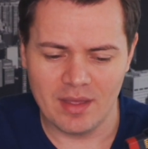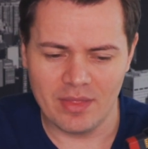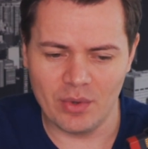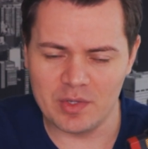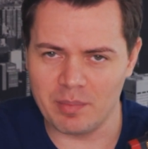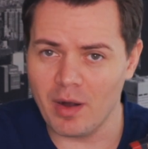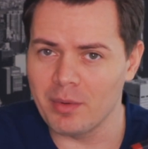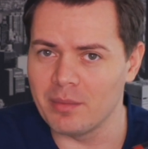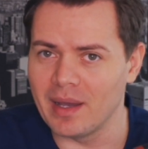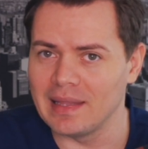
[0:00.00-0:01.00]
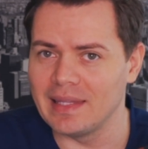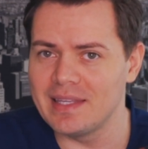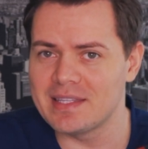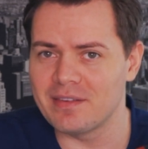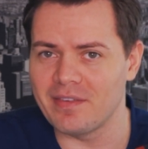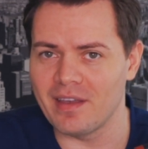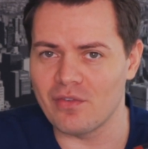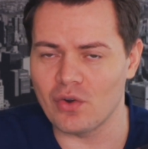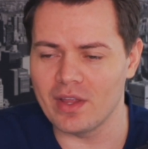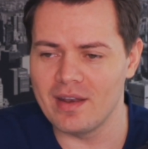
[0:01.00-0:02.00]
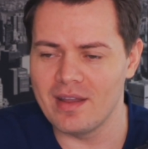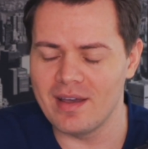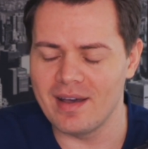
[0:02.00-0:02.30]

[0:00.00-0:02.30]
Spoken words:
Those are probably my least favorite